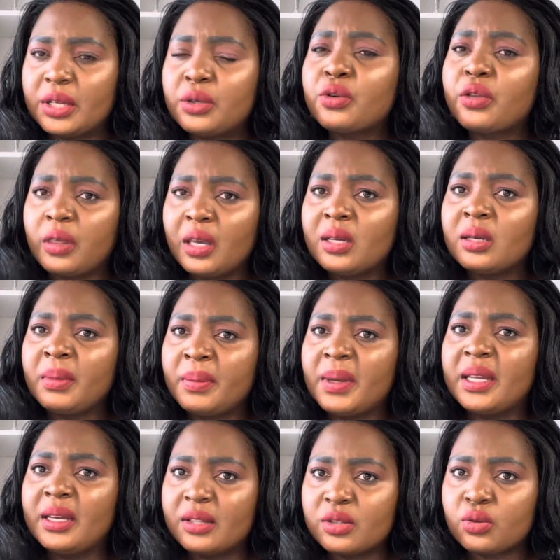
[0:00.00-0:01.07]
Do you think that maybe he
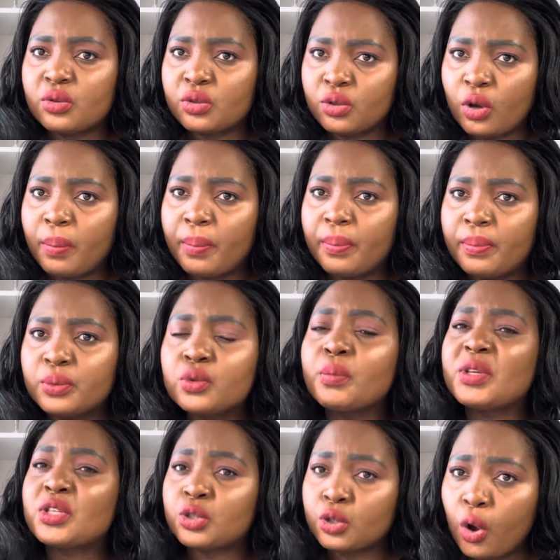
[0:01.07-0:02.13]
needs to stop, to be
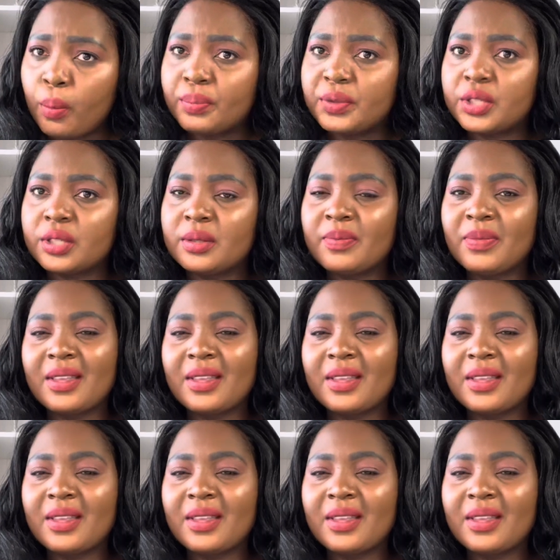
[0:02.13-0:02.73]
stopped?